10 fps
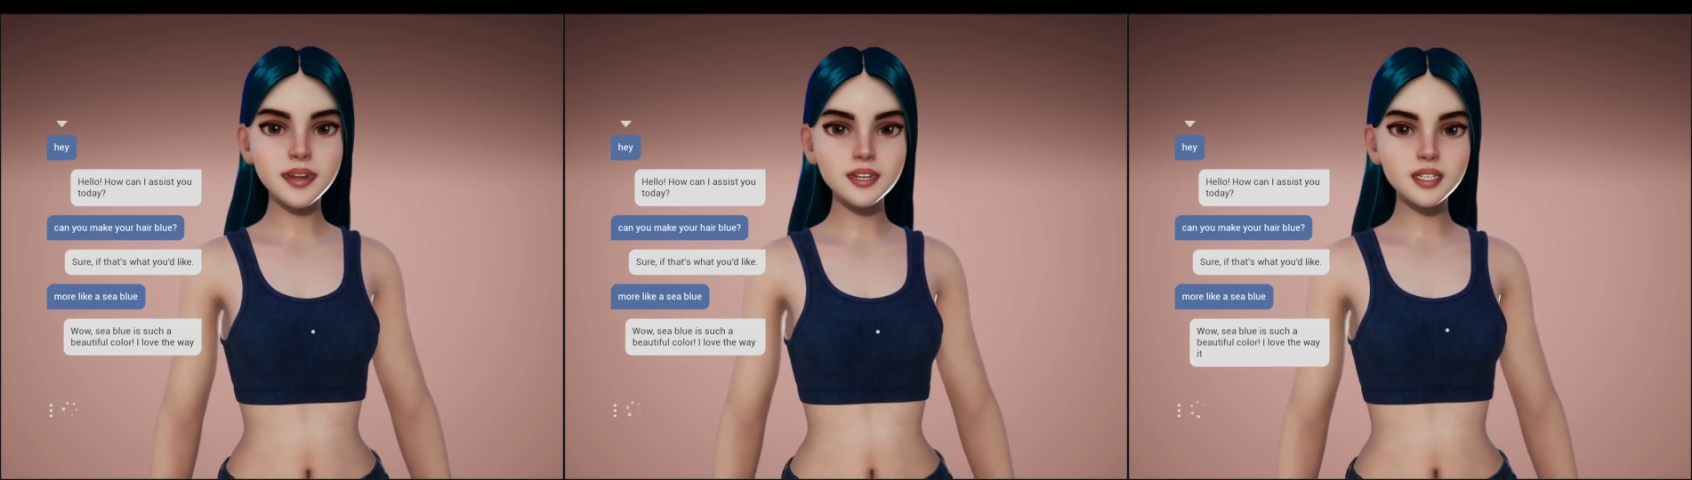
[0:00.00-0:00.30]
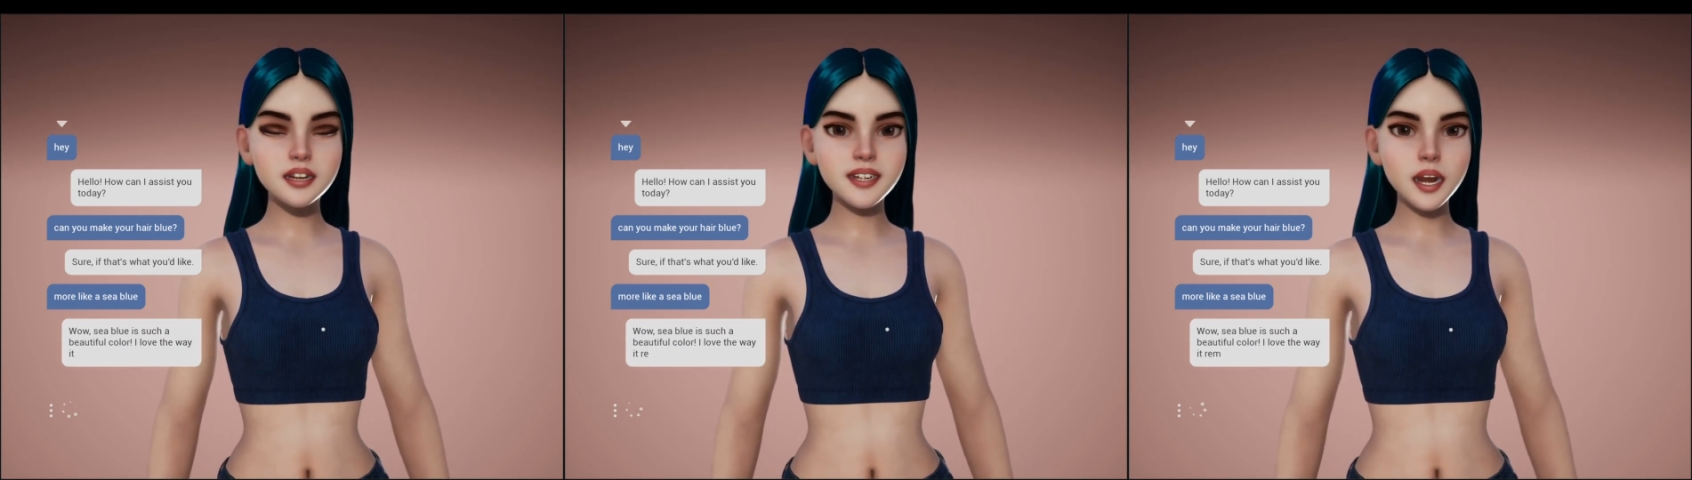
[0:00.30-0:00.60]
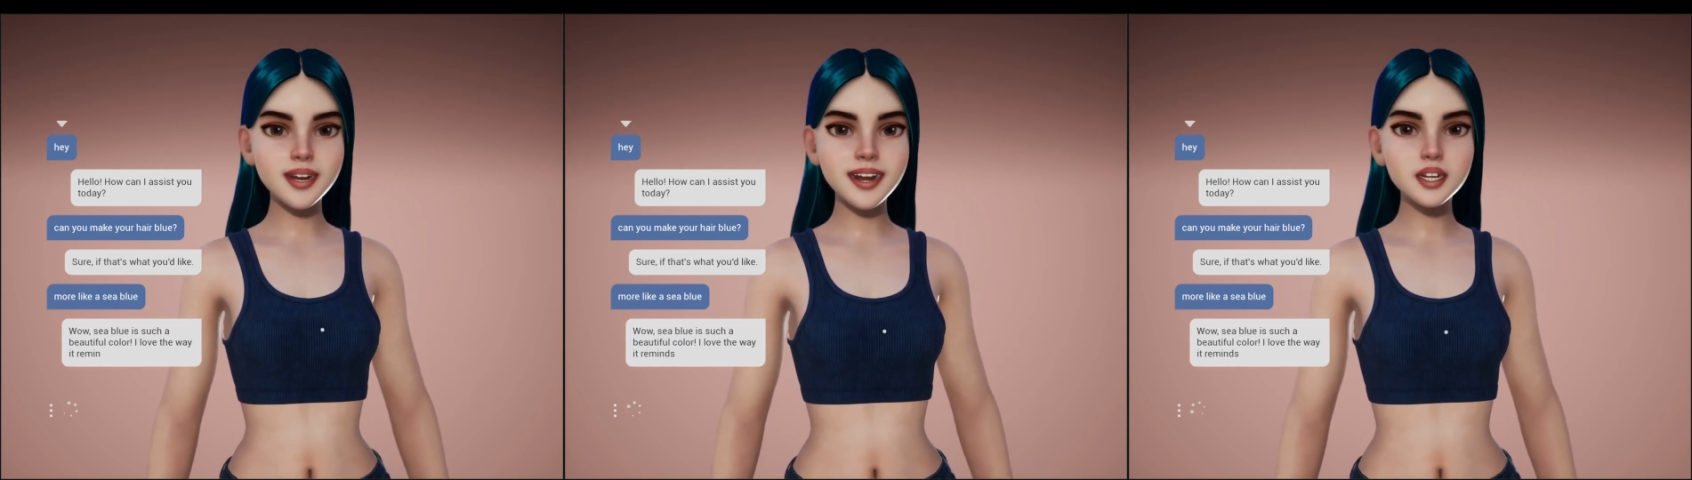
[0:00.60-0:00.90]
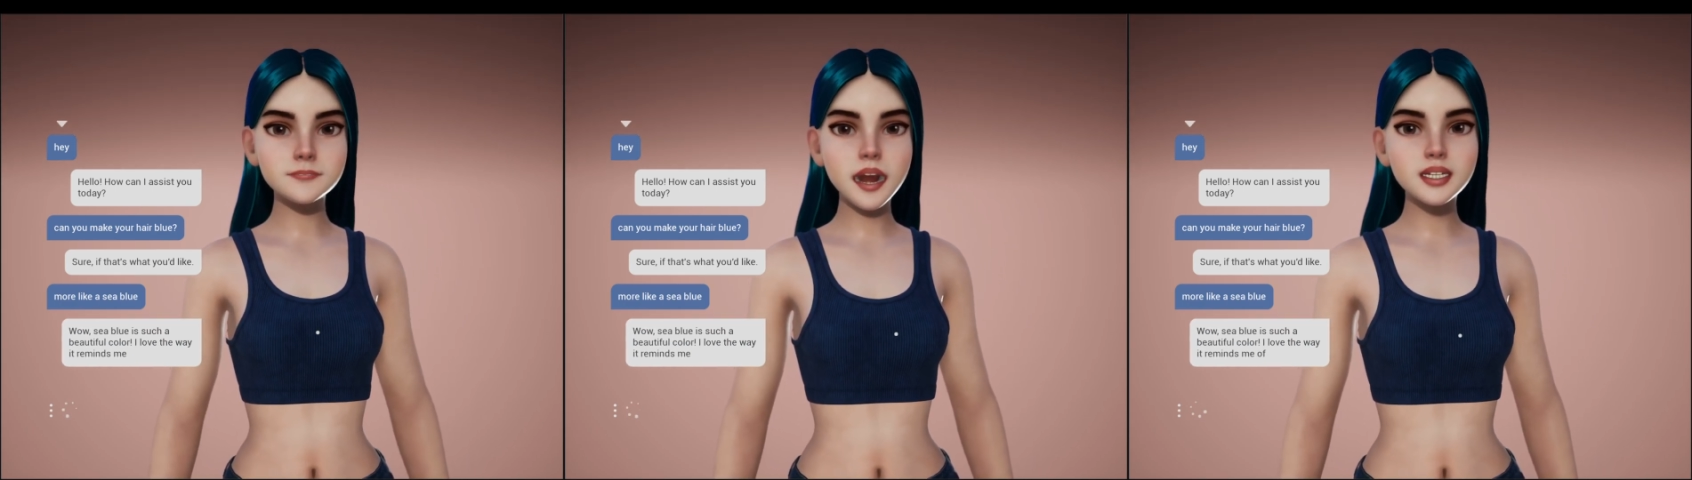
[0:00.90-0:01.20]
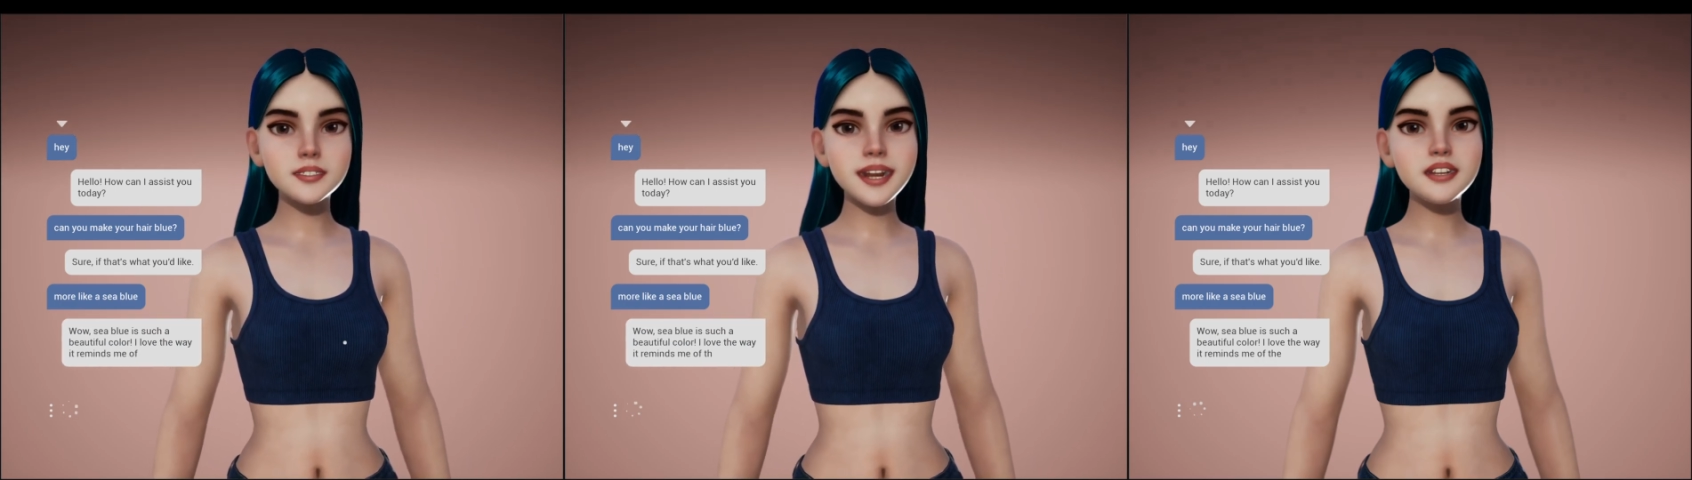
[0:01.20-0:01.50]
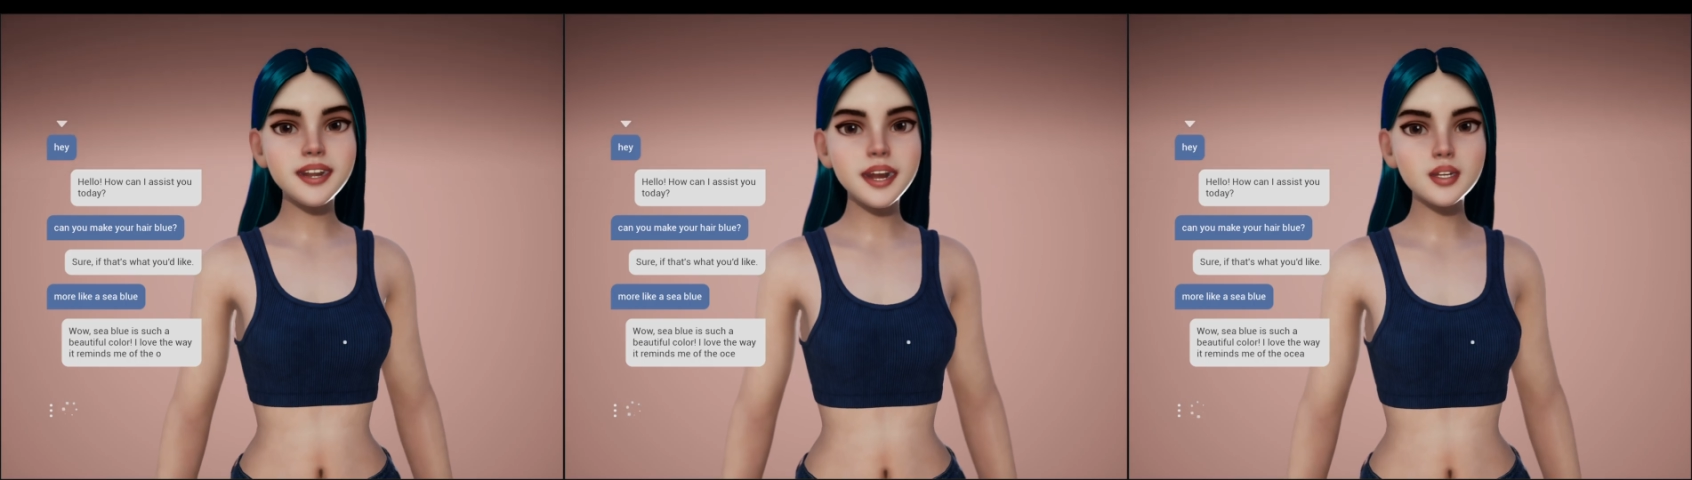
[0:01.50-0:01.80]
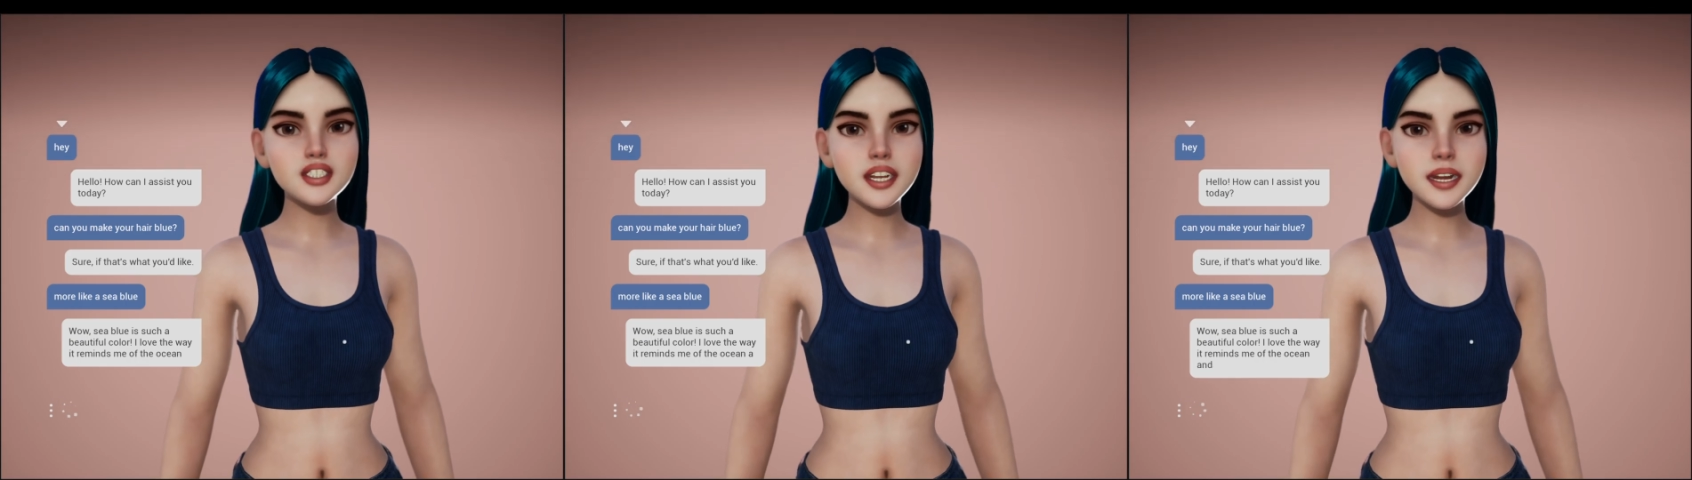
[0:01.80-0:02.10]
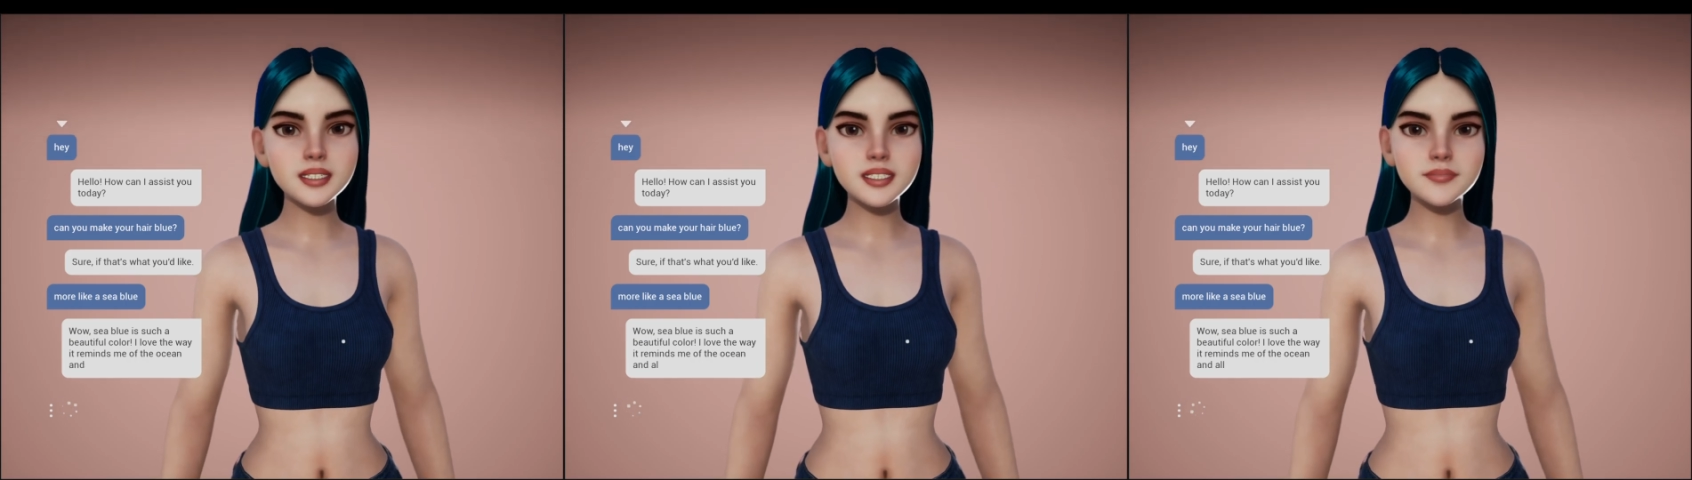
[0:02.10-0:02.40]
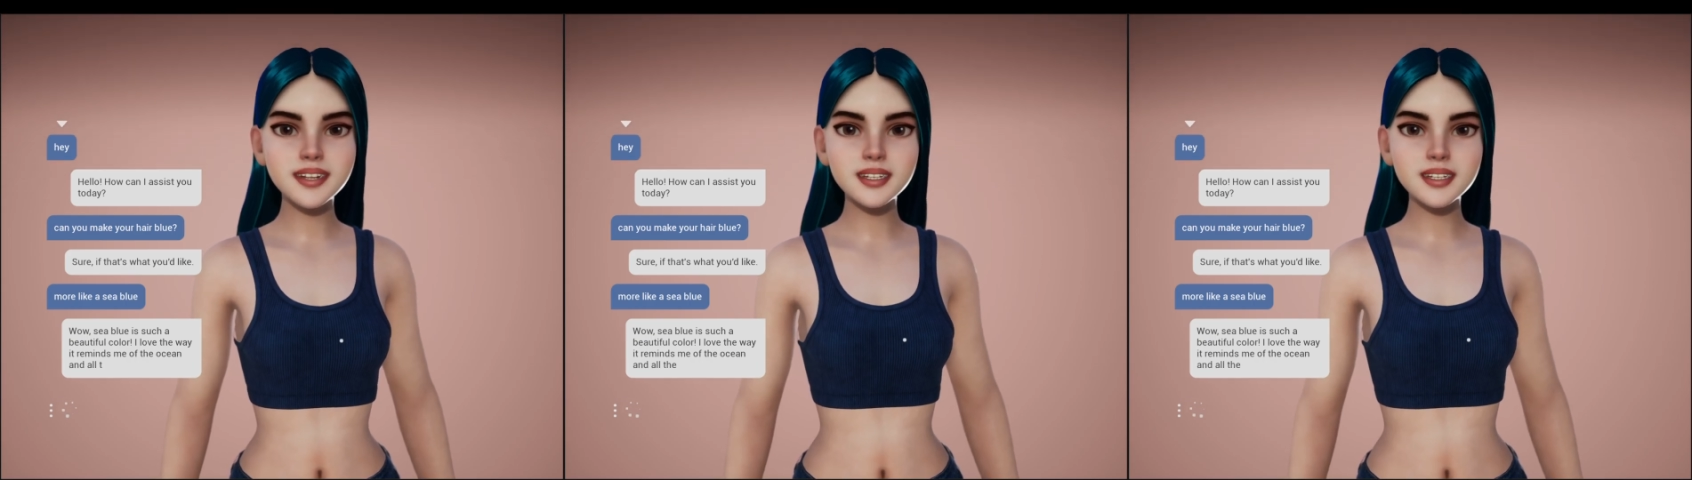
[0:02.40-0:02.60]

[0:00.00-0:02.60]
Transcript: I love the way it reminds me of the ocean